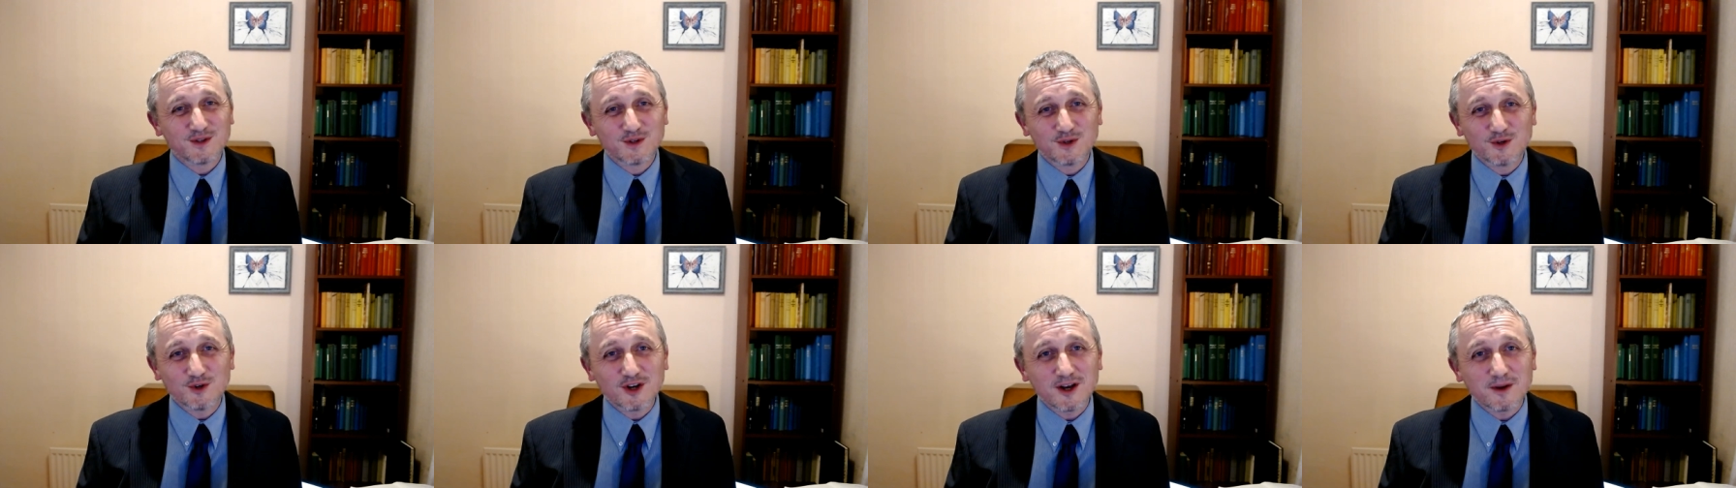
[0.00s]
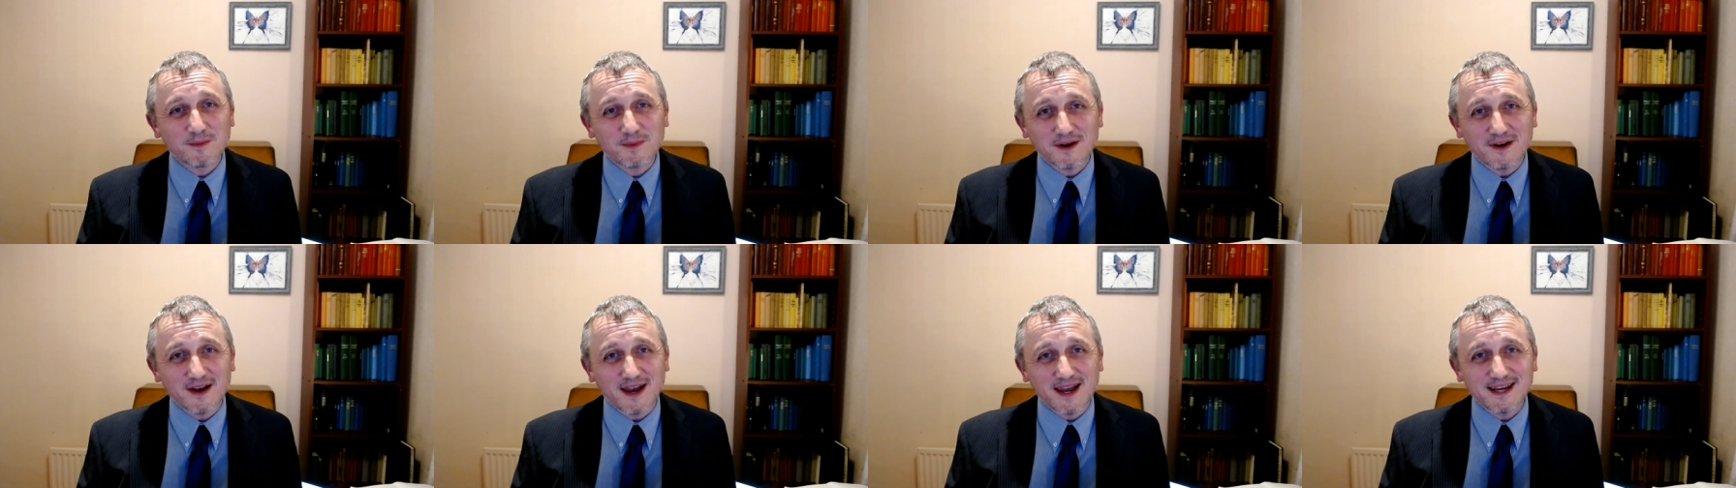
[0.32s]
talk
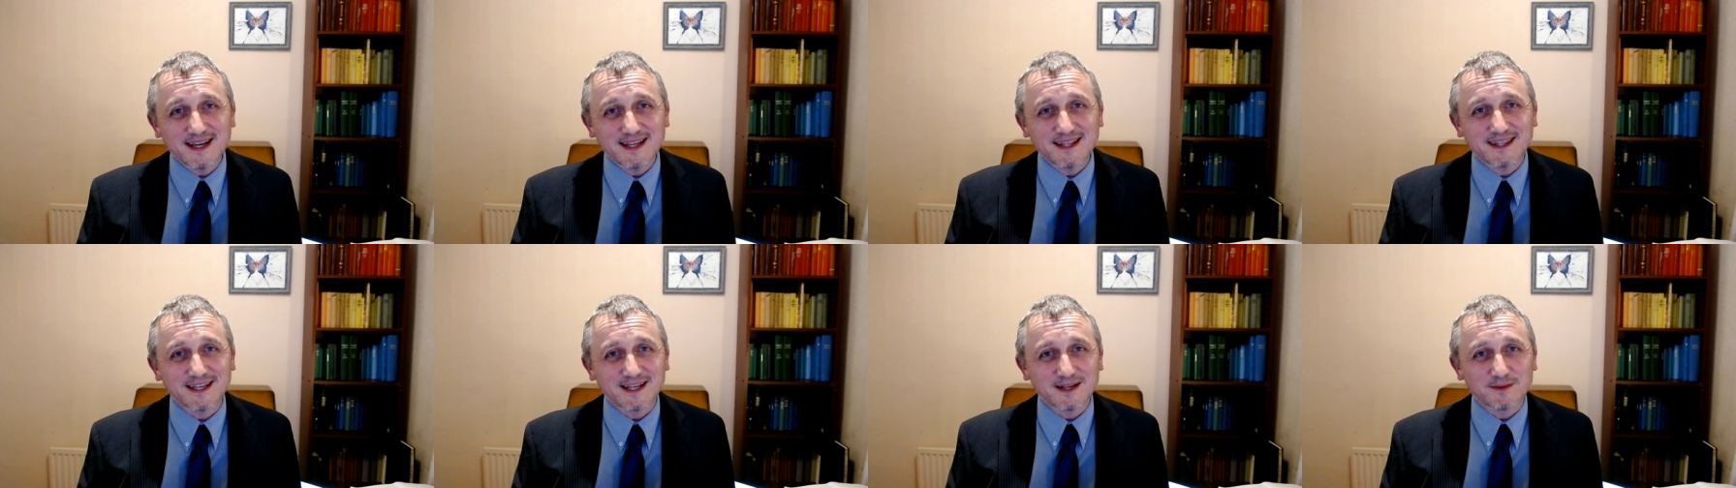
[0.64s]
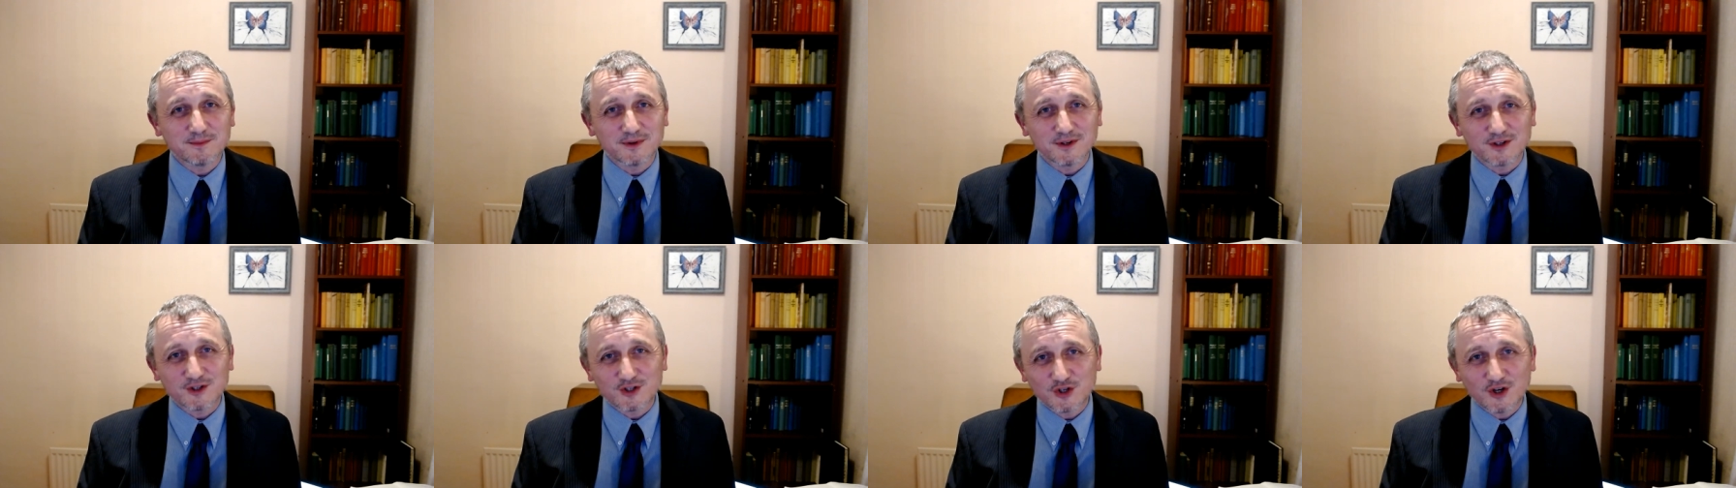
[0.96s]
about anything
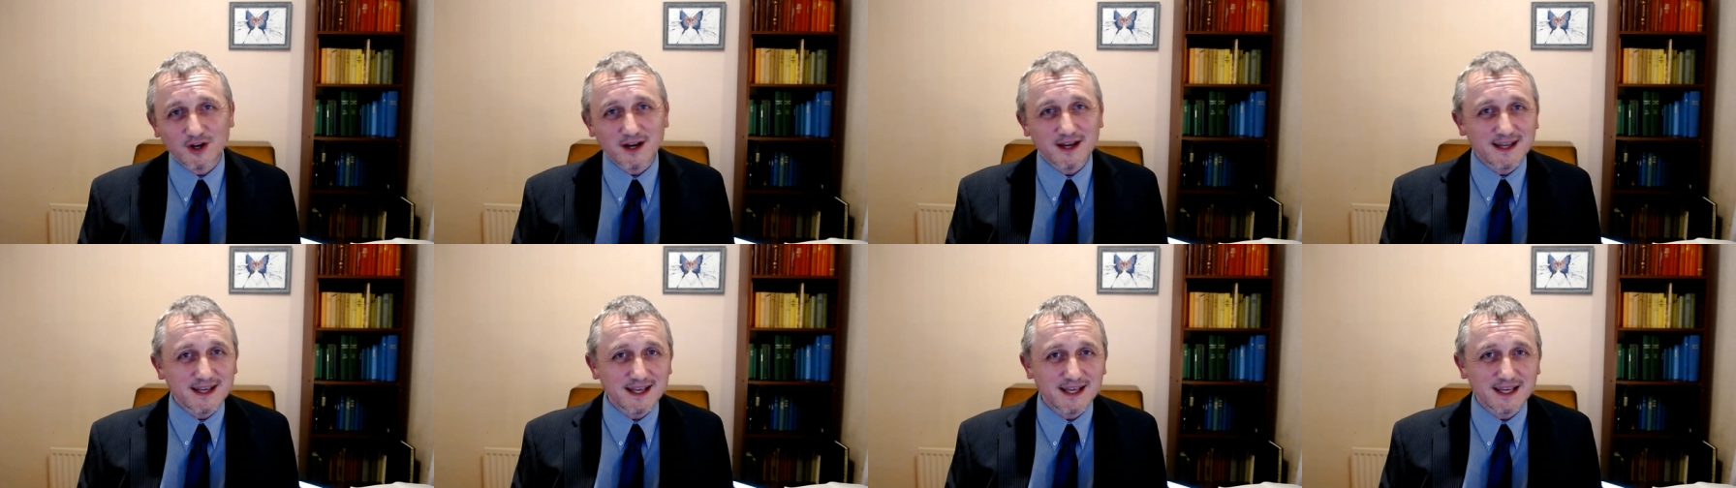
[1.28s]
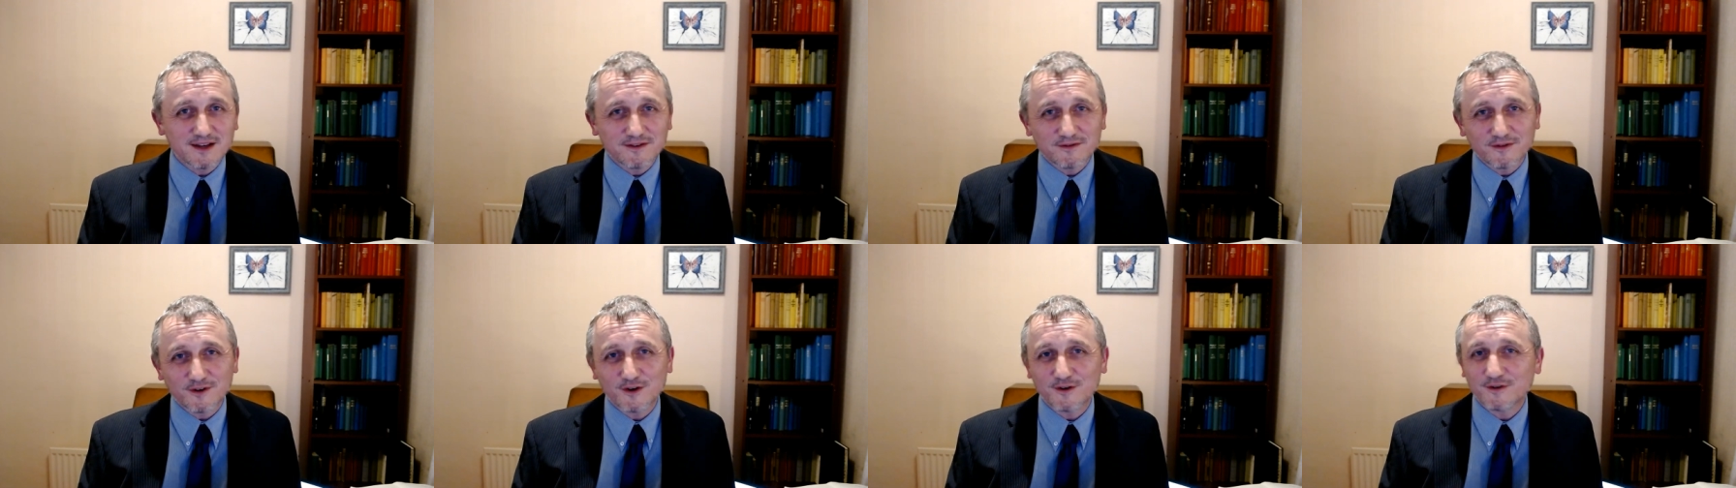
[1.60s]
but try and
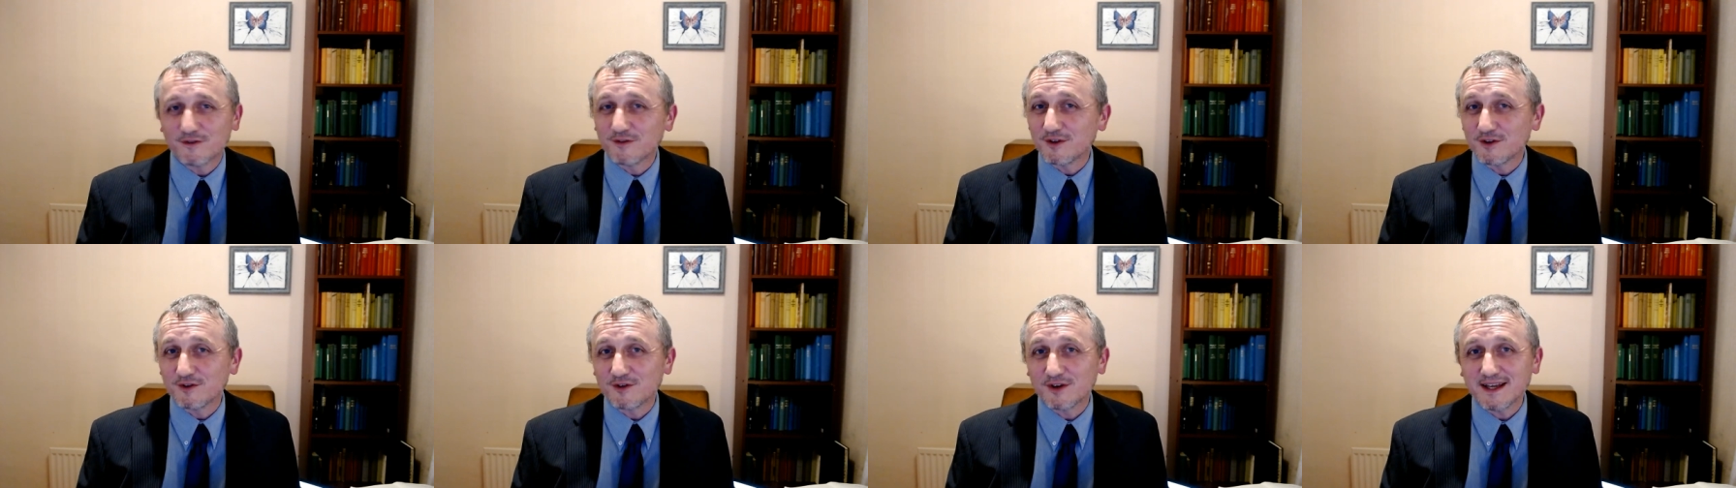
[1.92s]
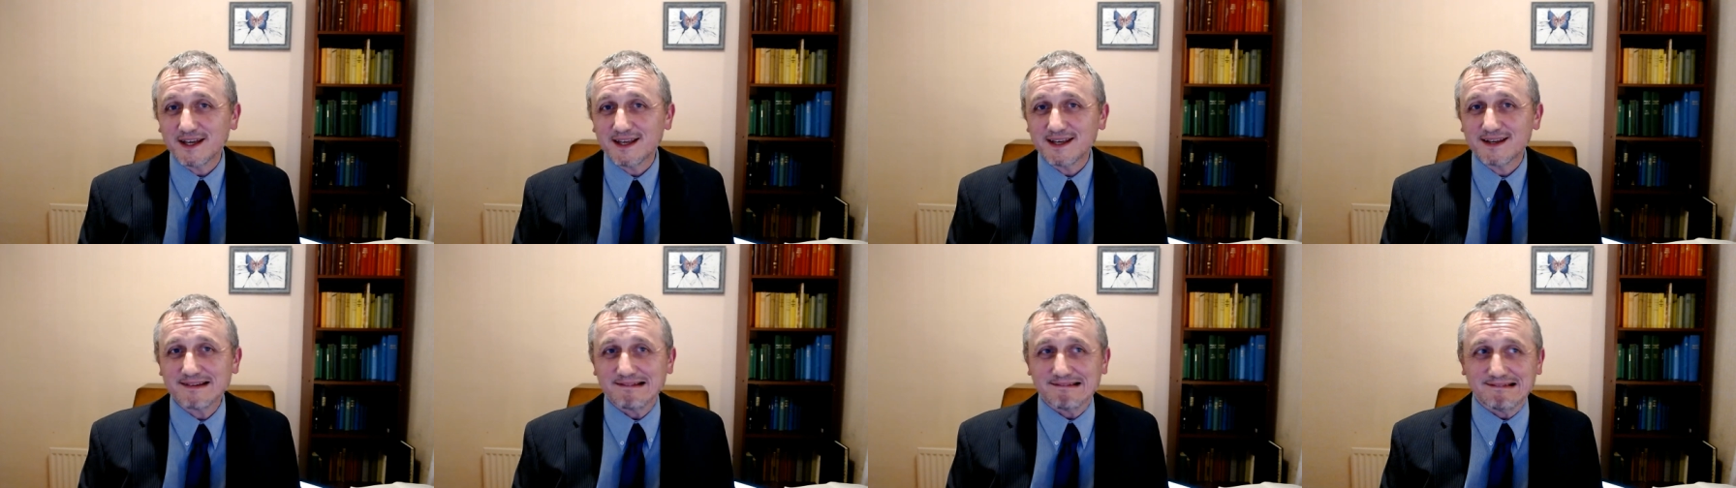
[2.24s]
give off the
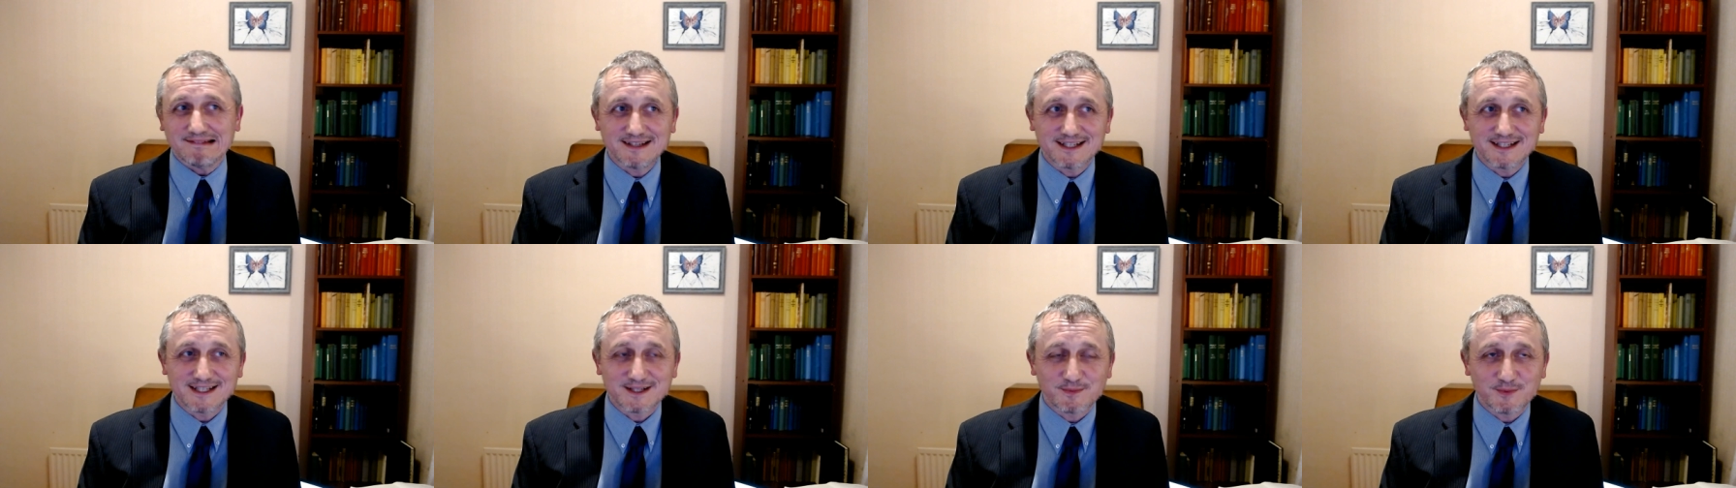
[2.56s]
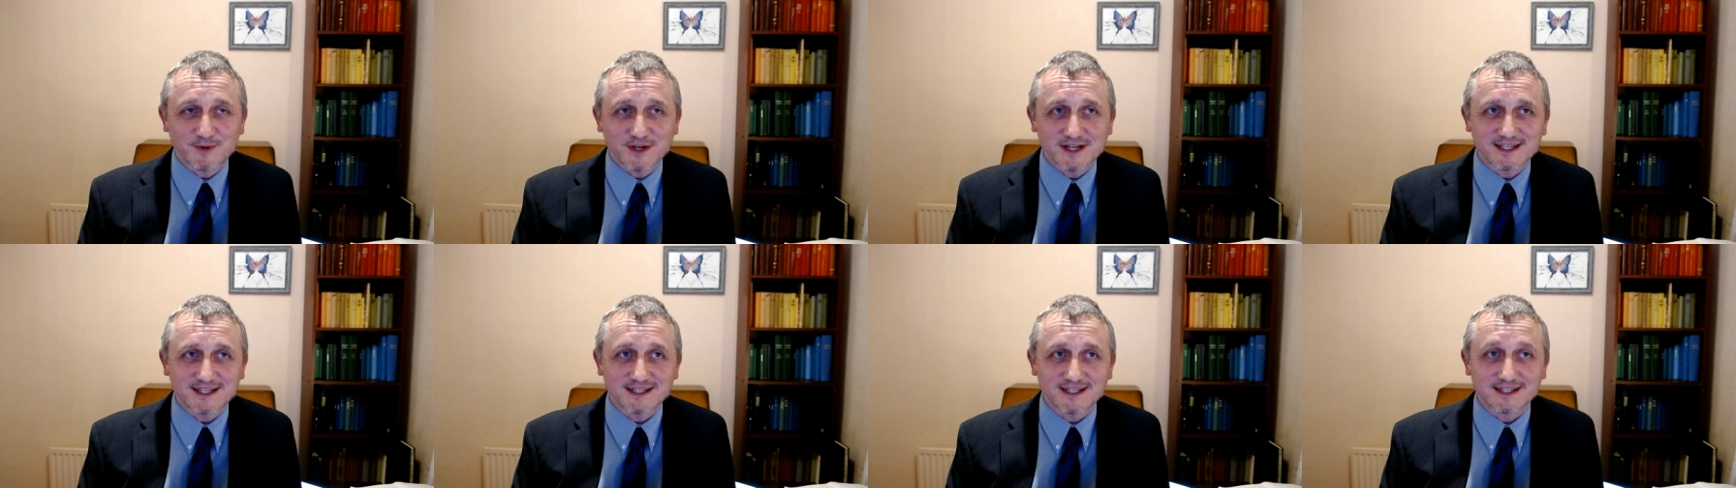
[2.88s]
right
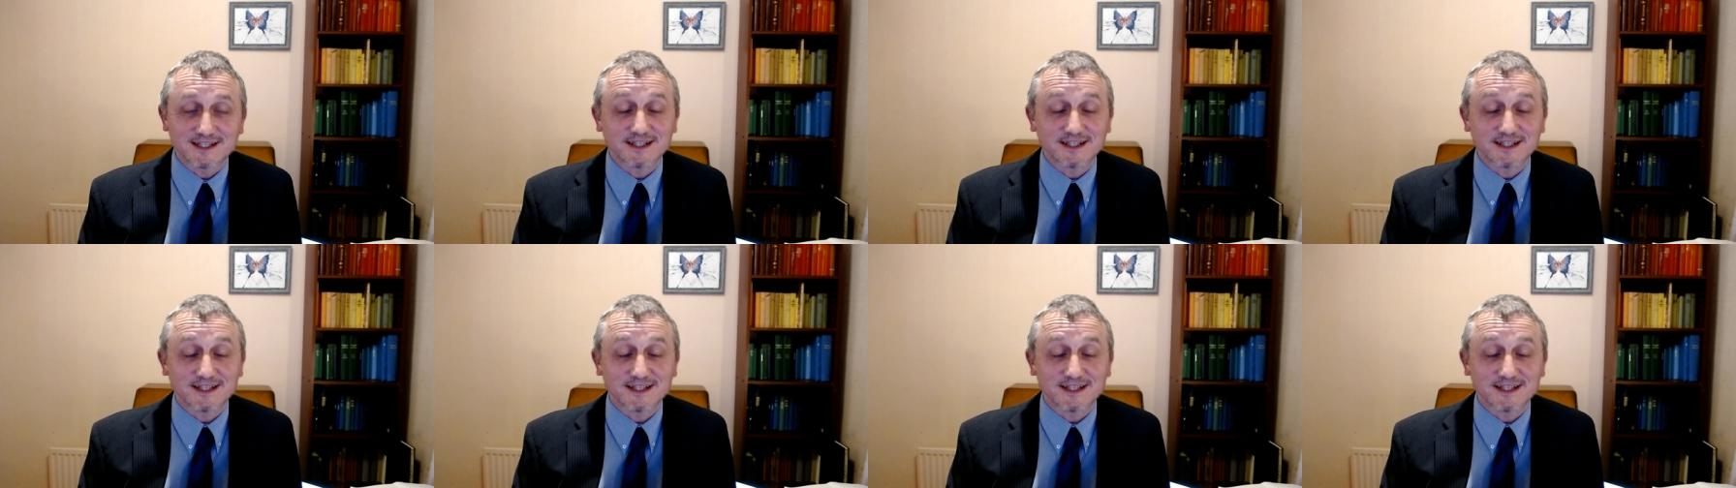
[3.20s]
expressions.